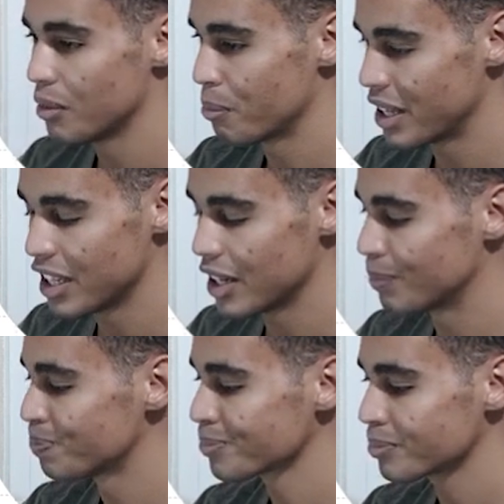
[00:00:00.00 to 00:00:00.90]
But yeah,
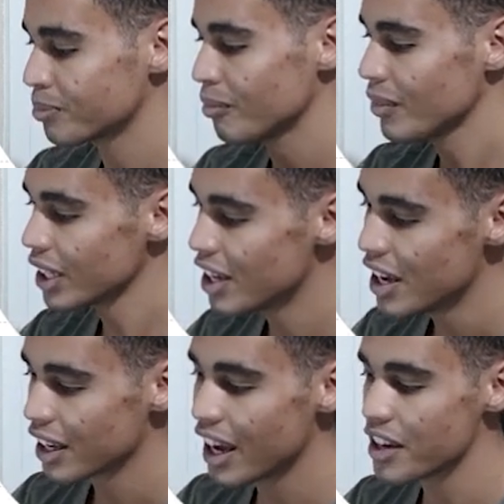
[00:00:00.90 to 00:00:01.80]

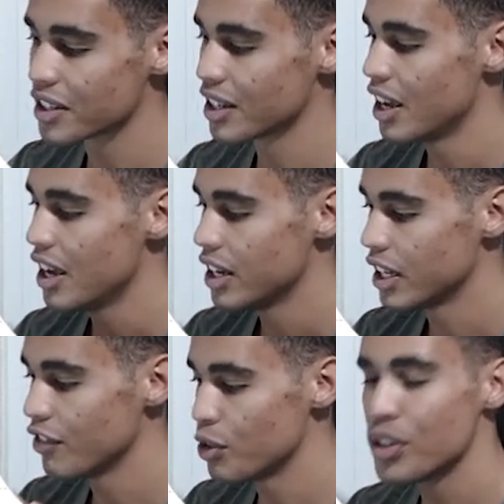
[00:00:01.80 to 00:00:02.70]
guys,
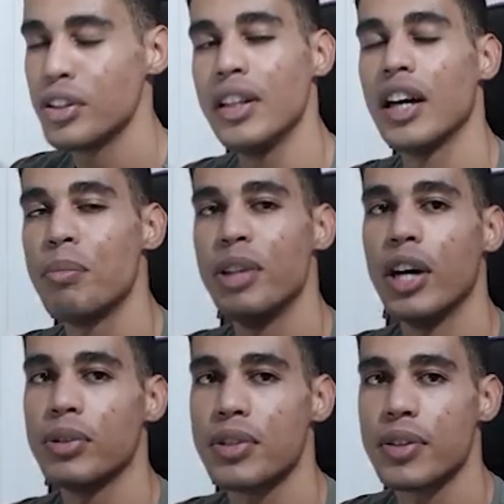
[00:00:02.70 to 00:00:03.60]
if you still have
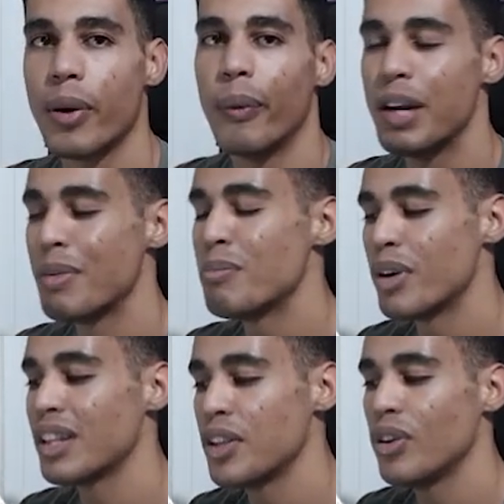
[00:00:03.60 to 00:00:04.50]
doubts,
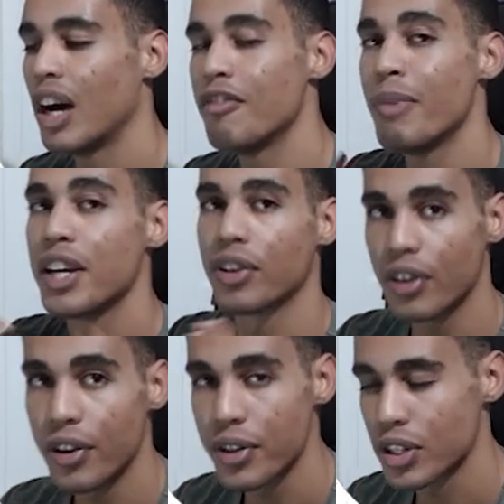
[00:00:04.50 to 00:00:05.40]
remember that you have my
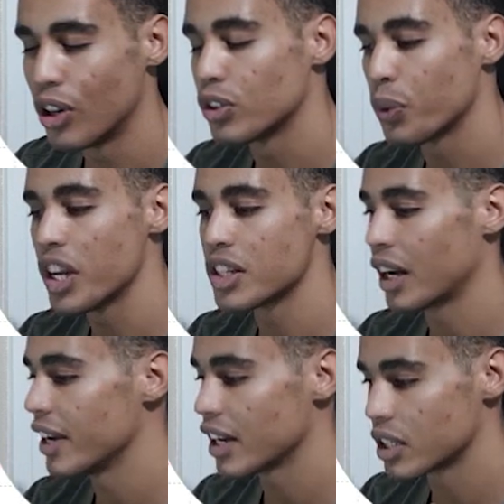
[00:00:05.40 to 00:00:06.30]
course on which
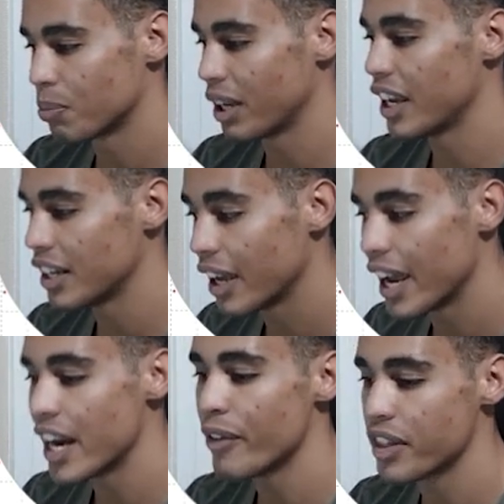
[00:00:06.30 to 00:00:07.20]
I explain
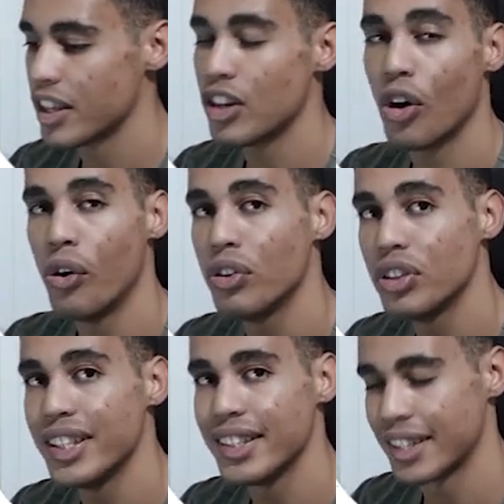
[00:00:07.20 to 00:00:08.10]
everything on
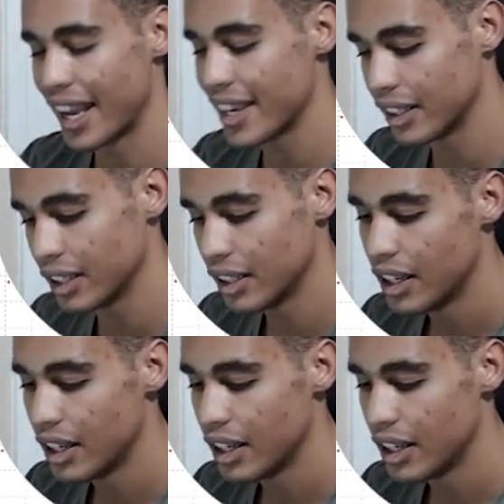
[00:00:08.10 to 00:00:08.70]
detail.